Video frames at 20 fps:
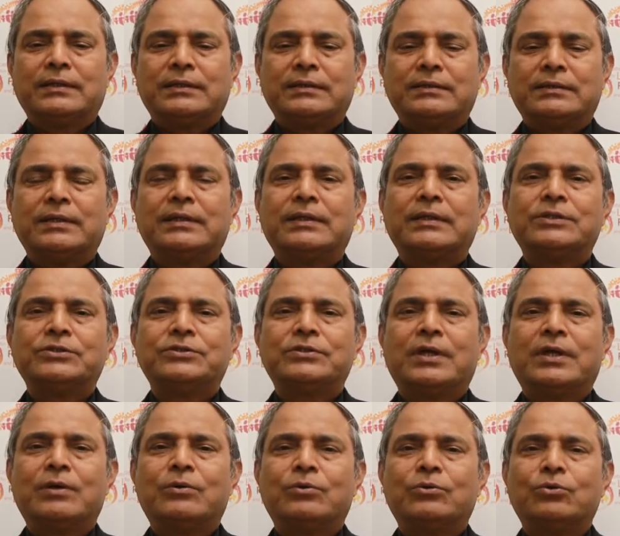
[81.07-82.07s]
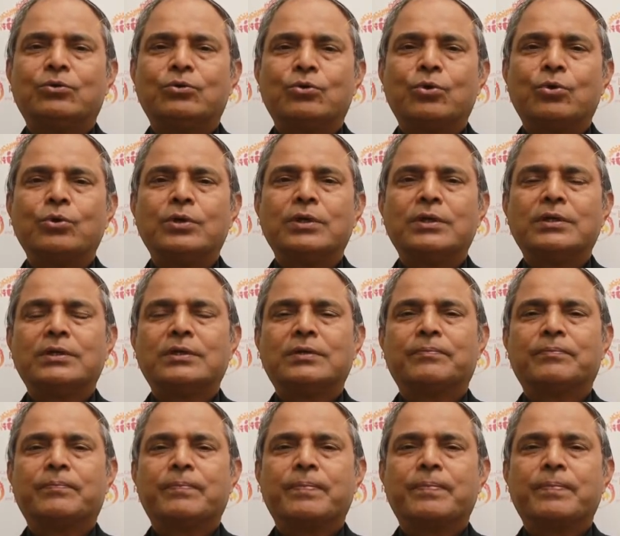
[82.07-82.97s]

there is now growing